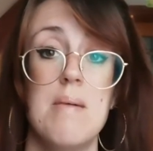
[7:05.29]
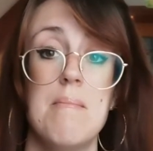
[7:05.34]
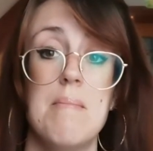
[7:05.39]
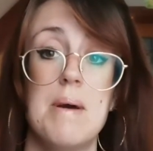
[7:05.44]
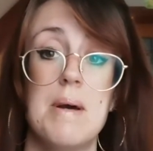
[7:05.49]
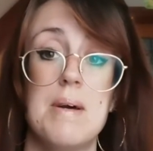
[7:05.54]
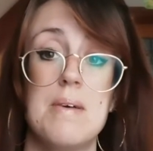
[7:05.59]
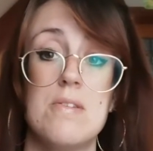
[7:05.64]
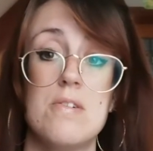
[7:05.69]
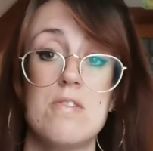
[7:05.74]

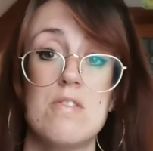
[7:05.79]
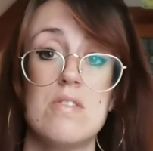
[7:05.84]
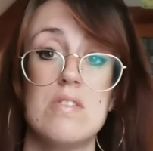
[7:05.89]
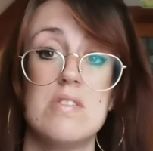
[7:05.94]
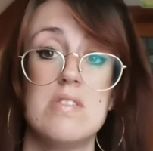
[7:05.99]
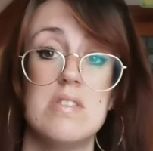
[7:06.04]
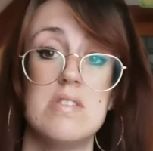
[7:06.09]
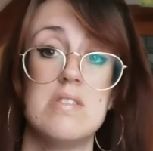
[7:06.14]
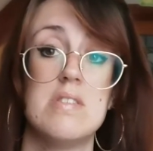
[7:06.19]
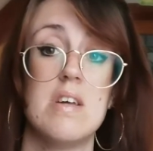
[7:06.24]
because you're
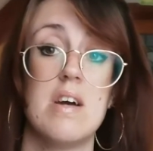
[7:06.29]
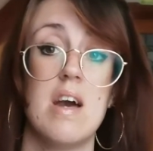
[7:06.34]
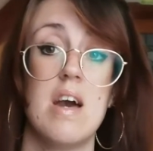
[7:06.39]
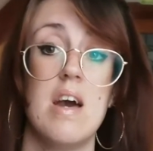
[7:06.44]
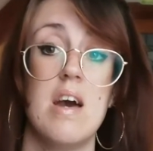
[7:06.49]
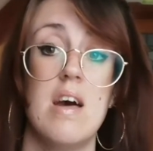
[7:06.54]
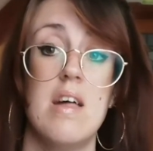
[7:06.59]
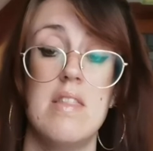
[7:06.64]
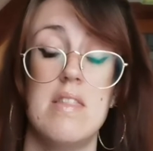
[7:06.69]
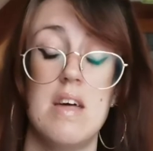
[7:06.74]
resisting
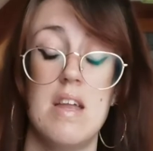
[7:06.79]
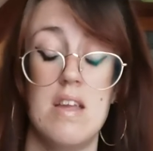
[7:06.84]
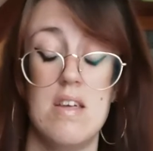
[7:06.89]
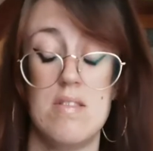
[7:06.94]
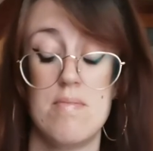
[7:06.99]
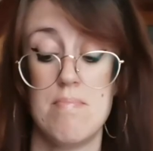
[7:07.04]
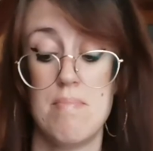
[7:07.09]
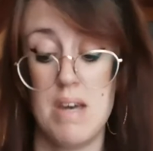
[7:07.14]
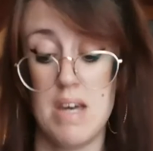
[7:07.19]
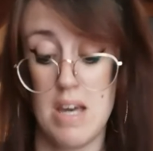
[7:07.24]
it and then
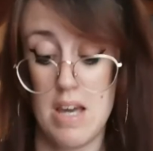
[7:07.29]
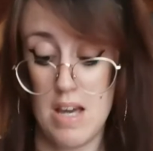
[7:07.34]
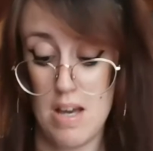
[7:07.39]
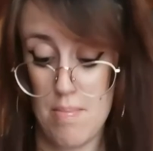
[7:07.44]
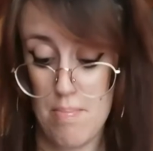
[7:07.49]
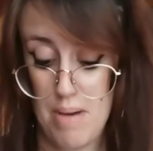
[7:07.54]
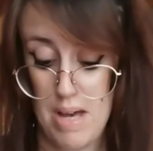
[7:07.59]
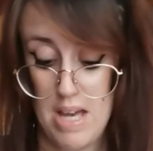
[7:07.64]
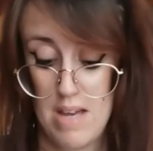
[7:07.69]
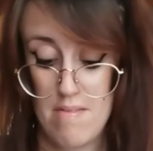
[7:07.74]
it's making
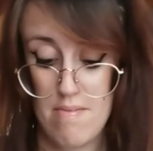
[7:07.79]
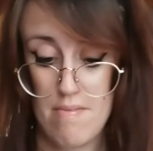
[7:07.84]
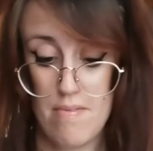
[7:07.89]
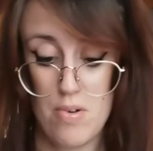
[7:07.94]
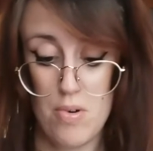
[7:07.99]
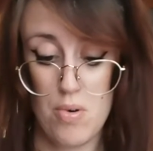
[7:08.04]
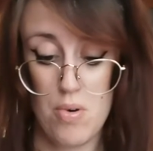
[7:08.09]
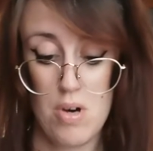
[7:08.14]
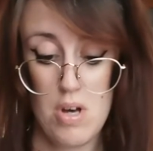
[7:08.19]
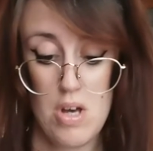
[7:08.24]
it
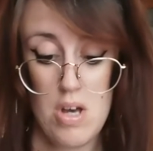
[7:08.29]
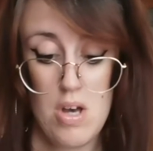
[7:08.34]
painful.